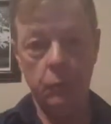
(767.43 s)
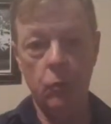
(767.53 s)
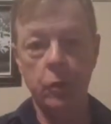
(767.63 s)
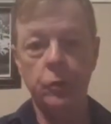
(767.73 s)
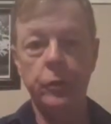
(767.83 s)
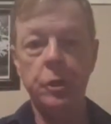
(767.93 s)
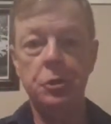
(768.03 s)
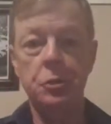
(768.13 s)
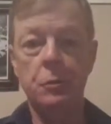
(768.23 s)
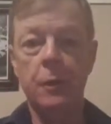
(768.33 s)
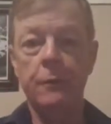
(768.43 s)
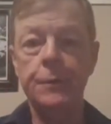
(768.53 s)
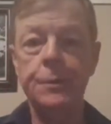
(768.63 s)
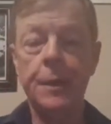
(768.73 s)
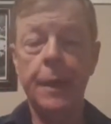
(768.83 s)
more traditional
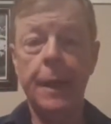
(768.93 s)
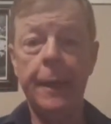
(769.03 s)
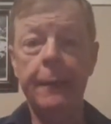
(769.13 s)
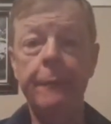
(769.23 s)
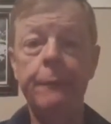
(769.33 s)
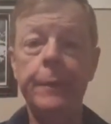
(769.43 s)
Marvels that I have.